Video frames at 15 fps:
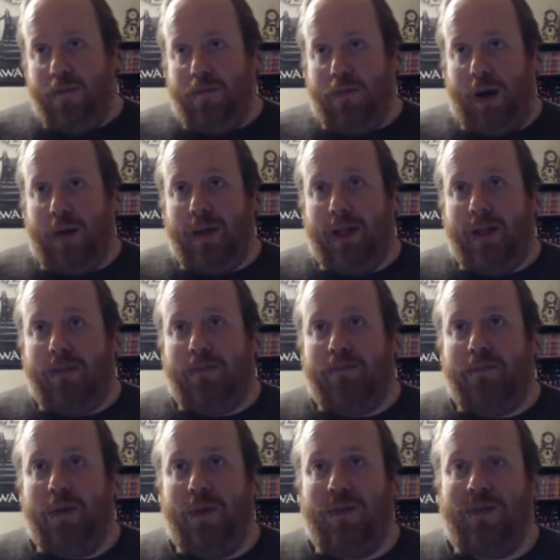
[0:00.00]
probably
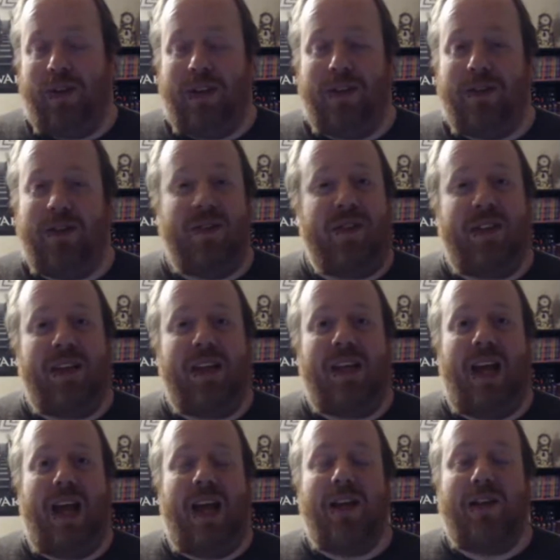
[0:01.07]
both figuratively
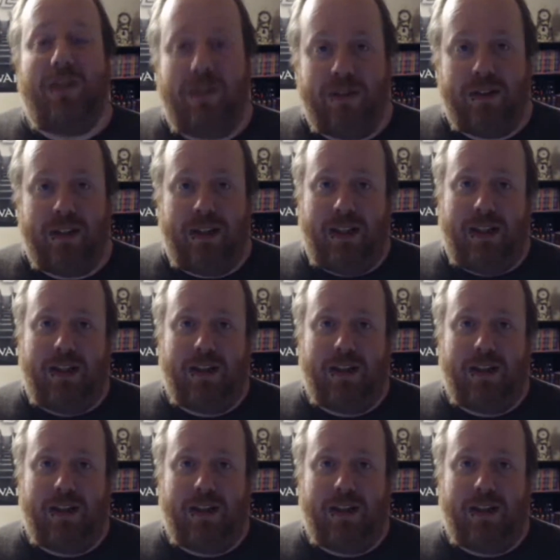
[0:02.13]
and literally.